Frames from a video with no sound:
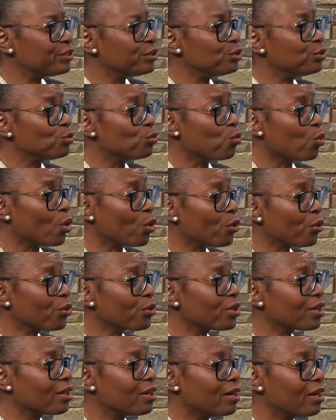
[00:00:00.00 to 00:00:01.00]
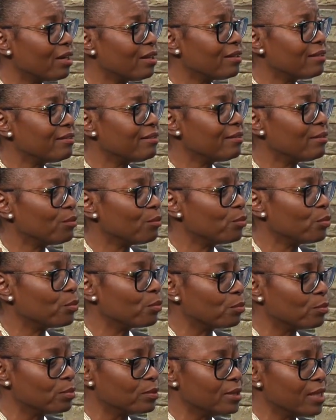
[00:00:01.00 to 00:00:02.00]
you work uh,
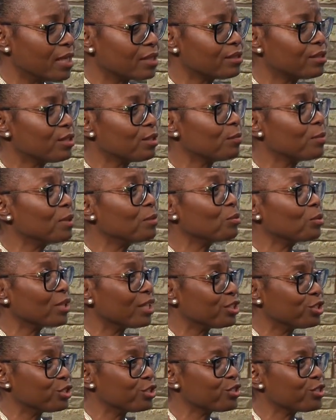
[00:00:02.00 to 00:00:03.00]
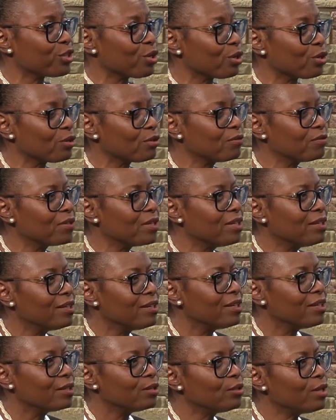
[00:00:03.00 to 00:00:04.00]
next to the people that you serve.
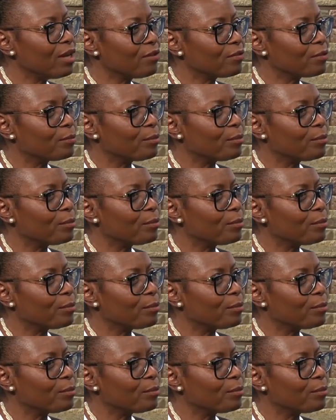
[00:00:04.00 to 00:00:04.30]
You have a